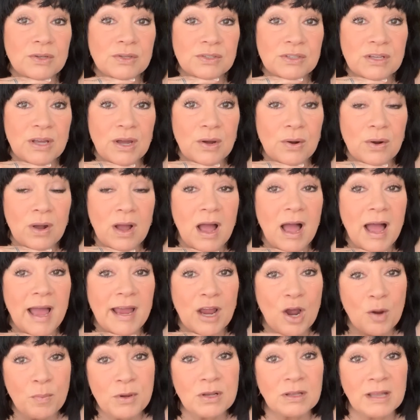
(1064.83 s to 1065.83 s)
So I
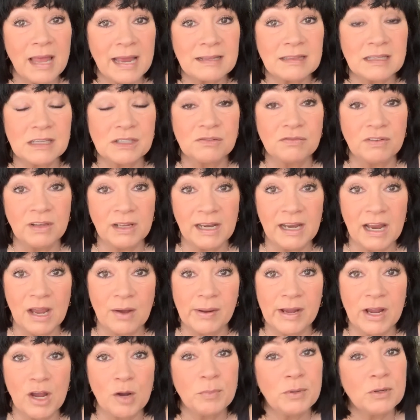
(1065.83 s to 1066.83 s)
hope you like this
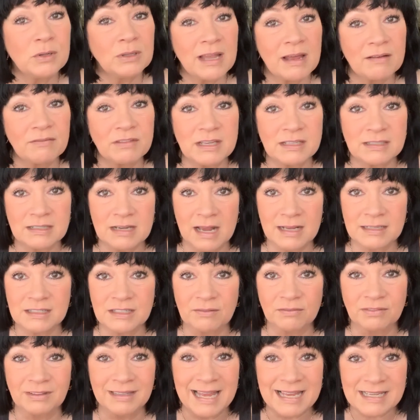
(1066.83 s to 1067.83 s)
video. I hope you love these
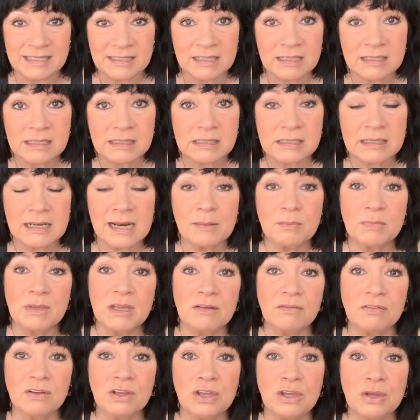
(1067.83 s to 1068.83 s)
kinds of lessons that I'm
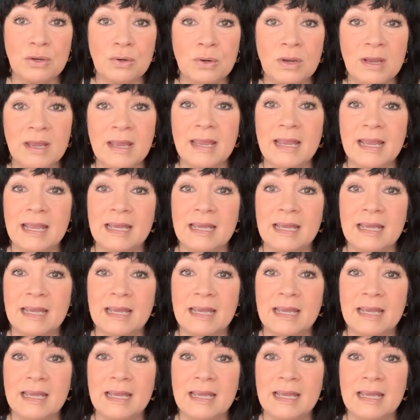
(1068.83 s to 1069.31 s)
giving you.